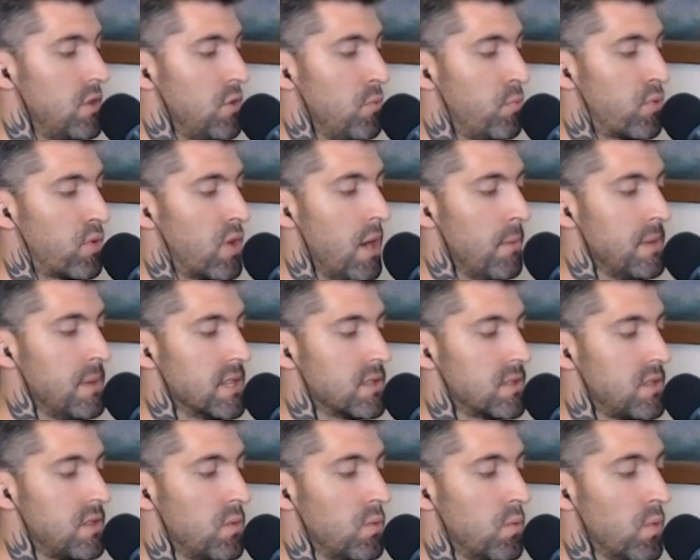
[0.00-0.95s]
You
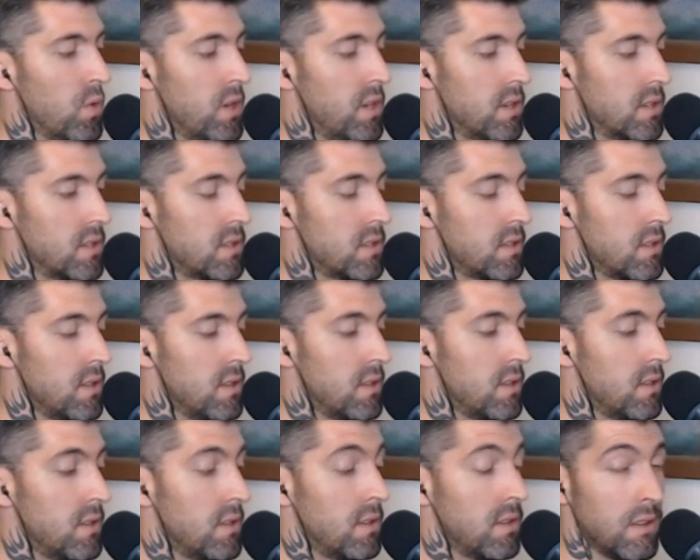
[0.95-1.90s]
promised you wouldn't,
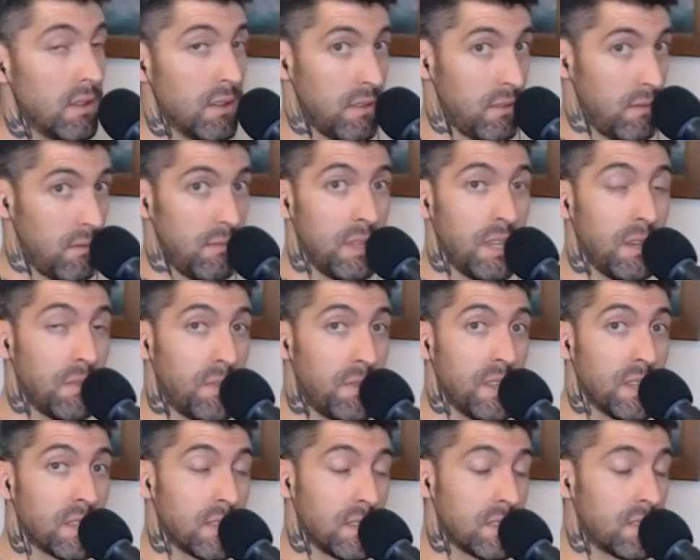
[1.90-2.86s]
if
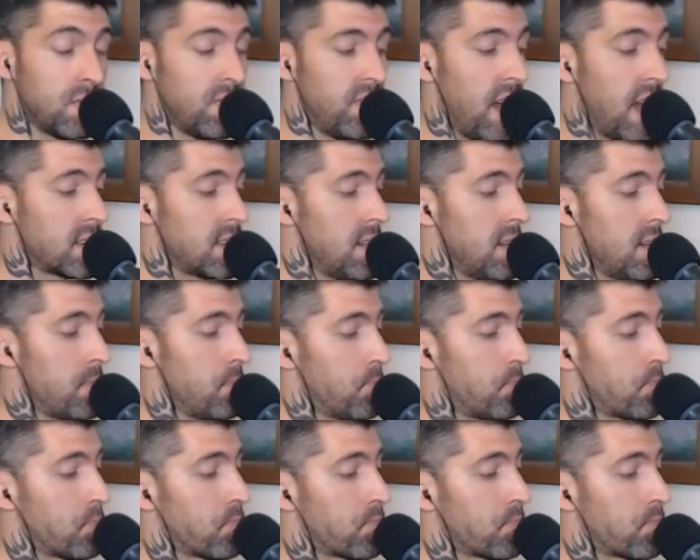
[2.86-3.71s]
this is in fact him.